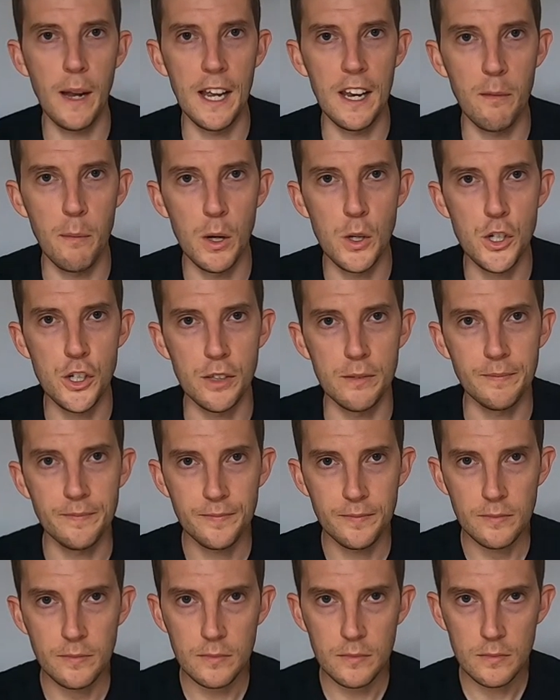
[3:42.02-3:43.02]
plane of motion.
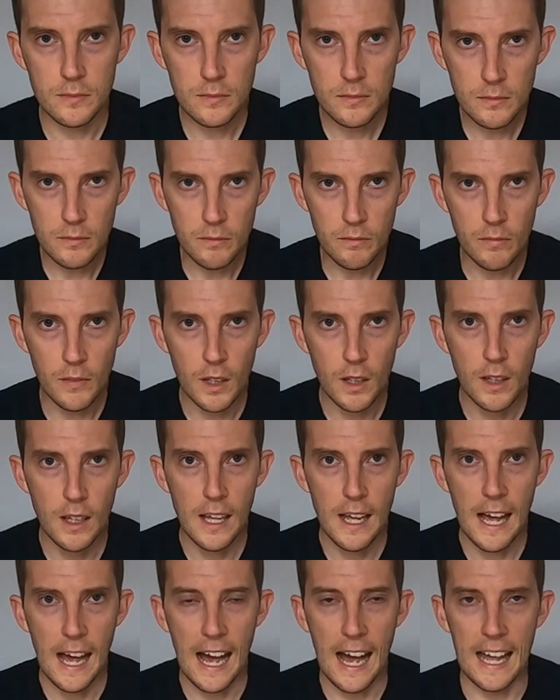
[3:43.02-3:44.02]

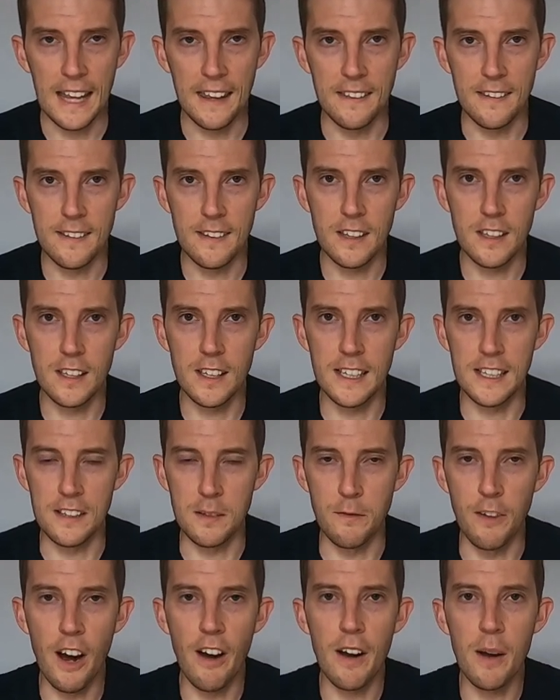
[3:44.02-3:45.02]
And it's
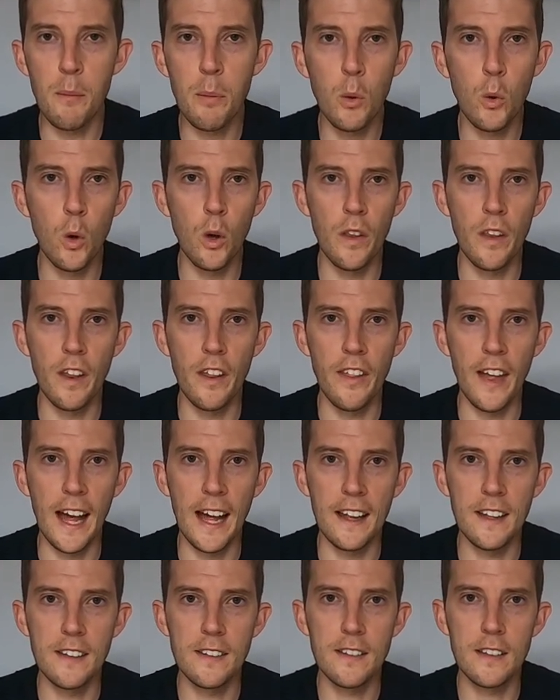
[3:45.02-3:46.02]
very important
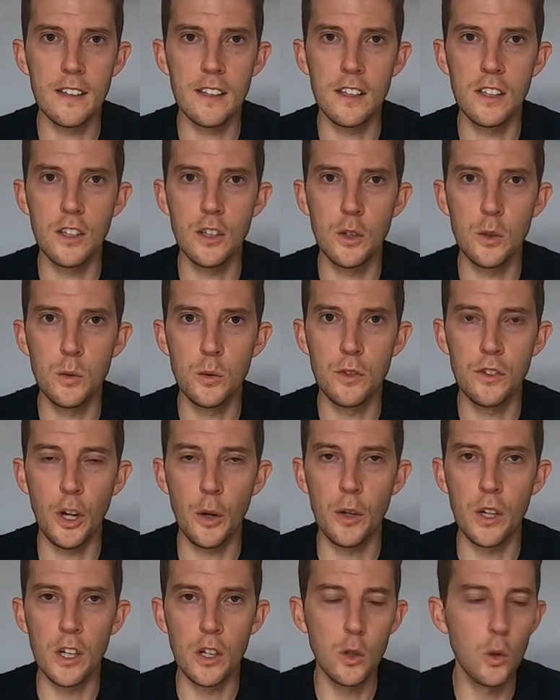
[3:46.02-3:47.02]
that you
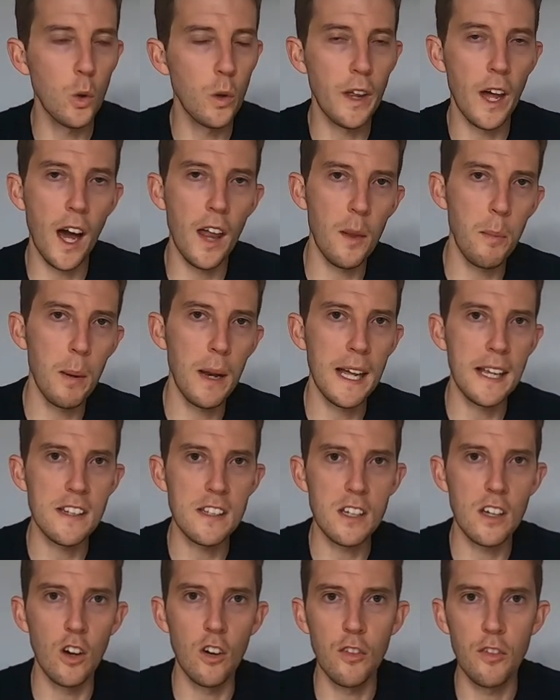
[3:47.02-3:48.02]
don't ignore the other planes
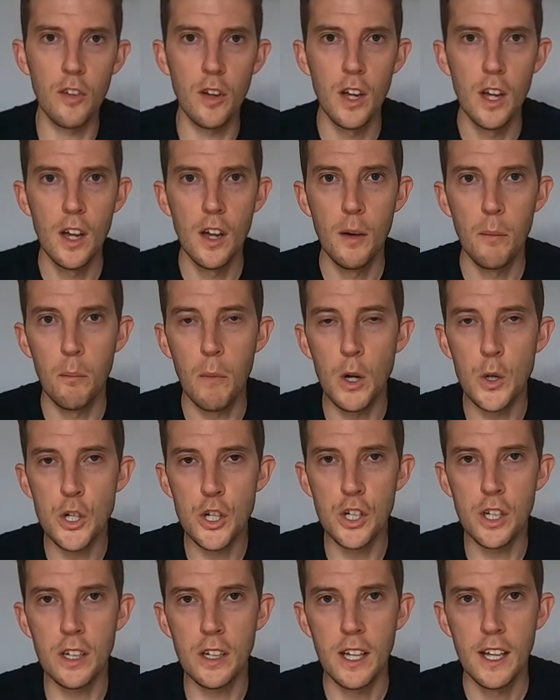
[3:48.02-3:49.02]
of
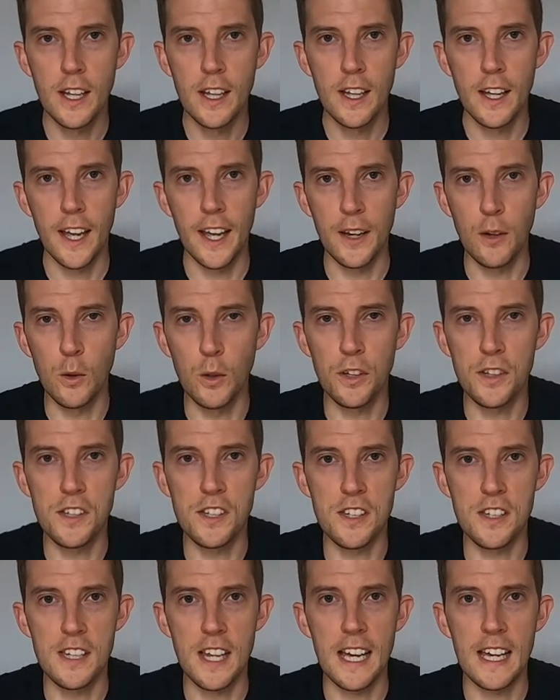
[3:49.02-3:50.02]
motion in order
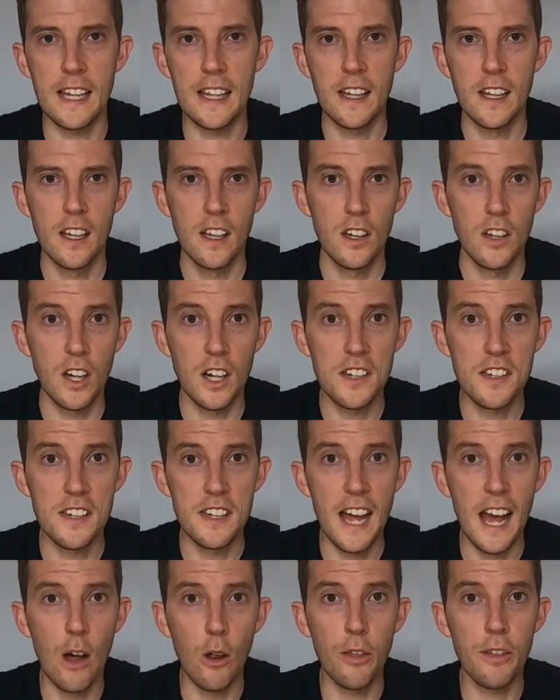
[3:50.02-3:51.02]
to stay nice
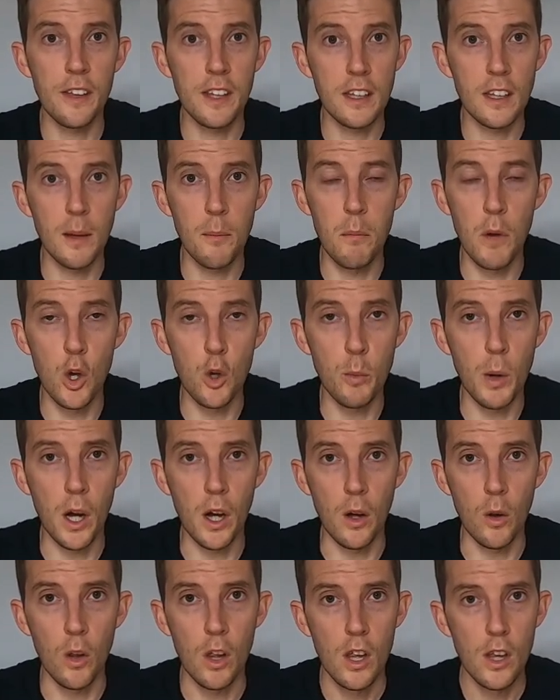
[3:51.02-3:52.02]
and healthy and
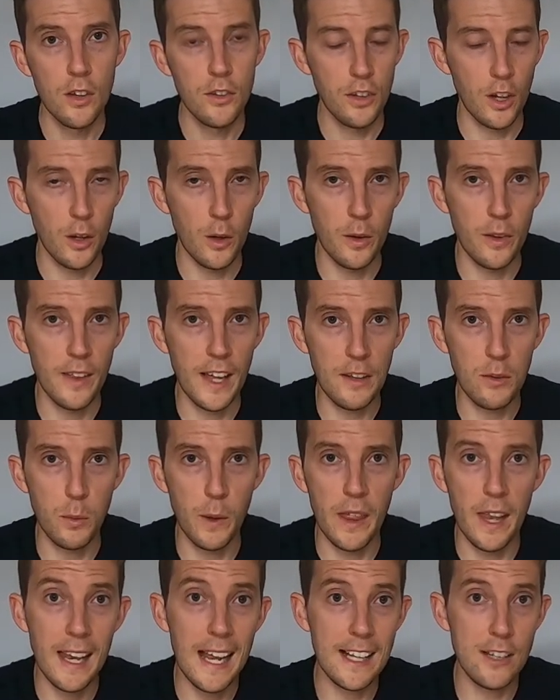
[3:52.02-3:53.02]
mobile. So that's
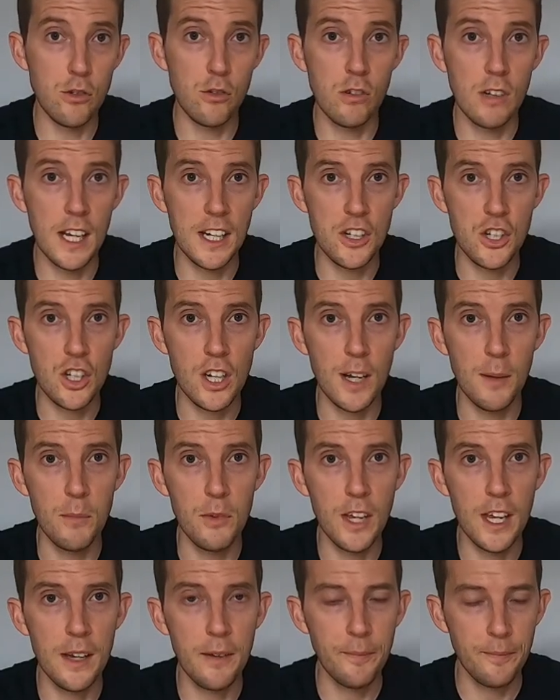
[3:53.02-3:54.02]
where the lateral lunge
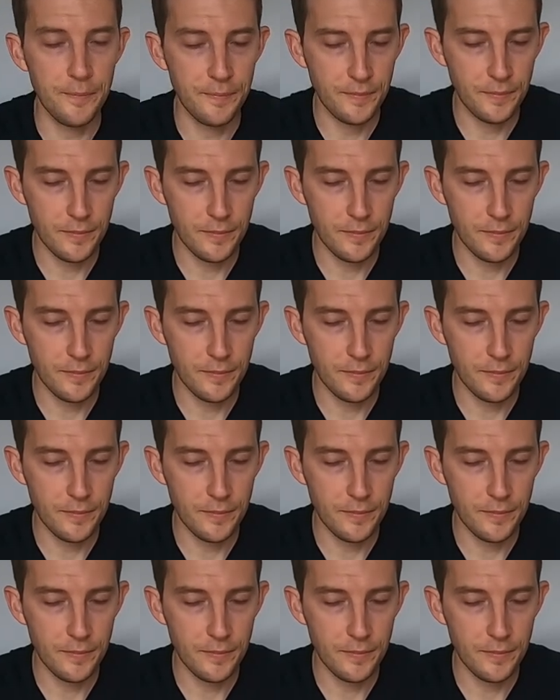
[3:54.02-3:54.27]
comes in.